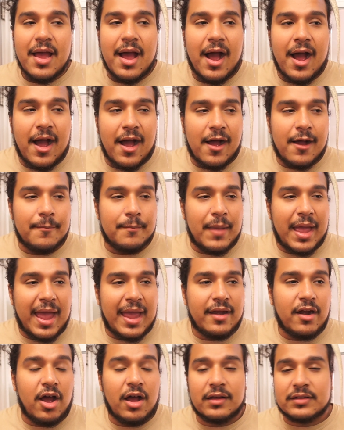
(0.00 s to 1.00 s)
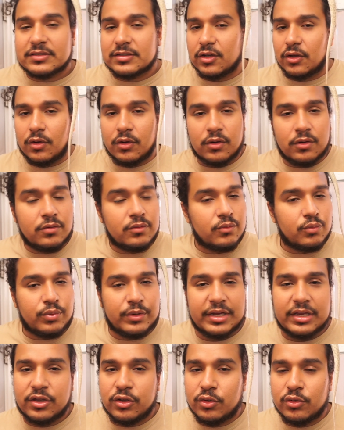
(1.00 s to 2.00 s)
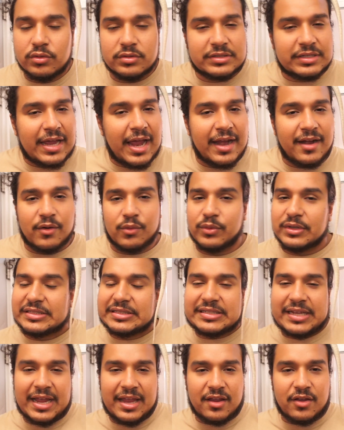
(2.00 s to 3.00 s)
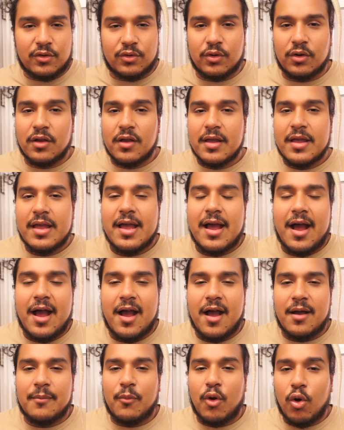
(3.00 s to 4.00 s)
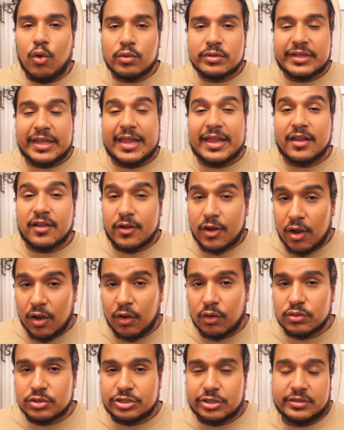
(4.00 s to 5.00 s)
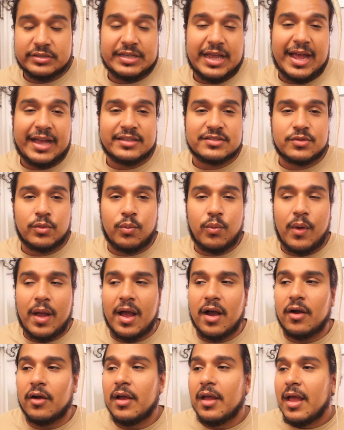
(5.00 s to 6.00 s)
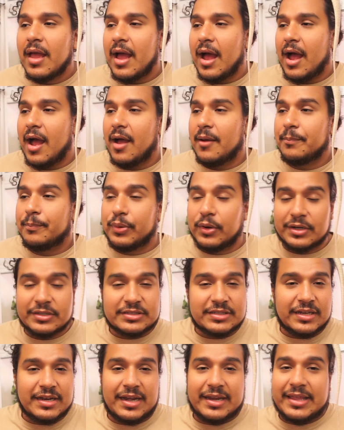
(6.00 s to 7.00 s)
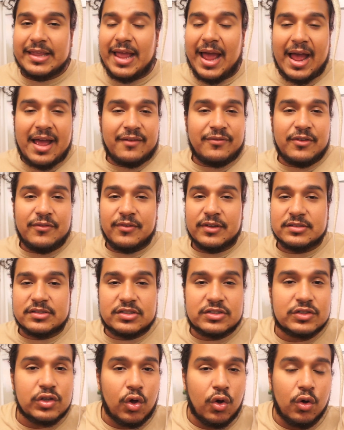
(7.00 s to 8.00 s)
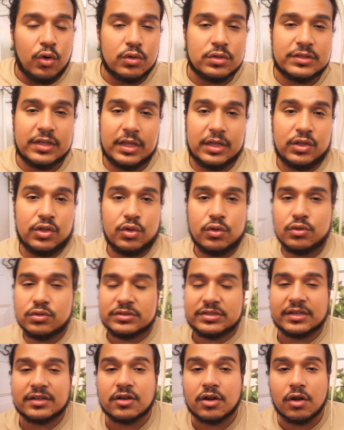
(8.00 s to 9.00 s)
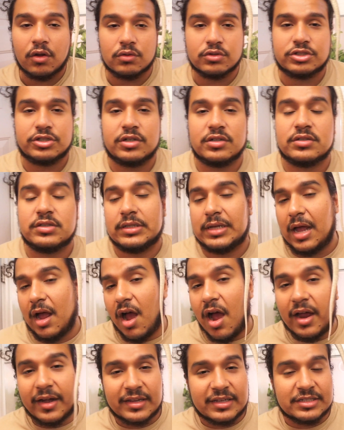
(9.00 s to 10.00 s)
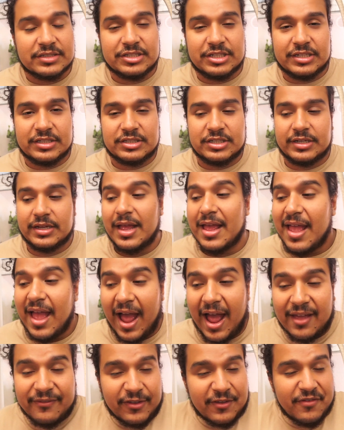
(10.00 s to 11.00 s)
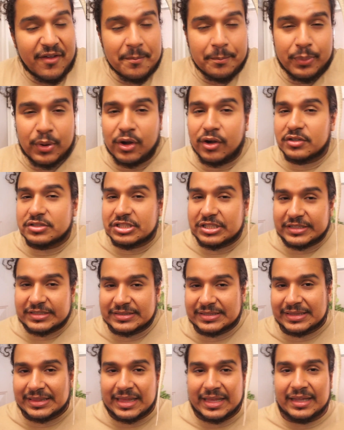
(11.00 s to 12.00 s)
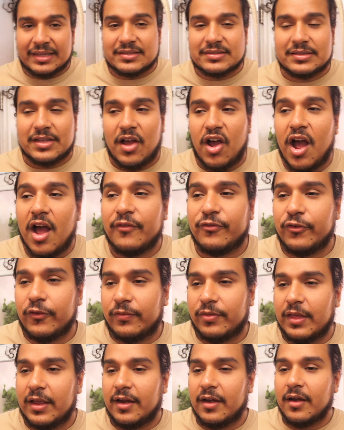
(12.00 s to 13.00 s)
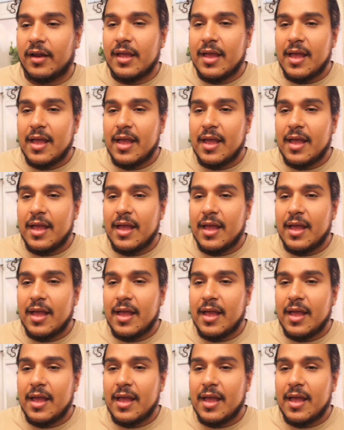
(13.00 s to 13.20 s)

and also reuse, kind of recycle old enclosures as well. Personally, I've even sold used enclosures on Kijiji. I've even purchased things off of there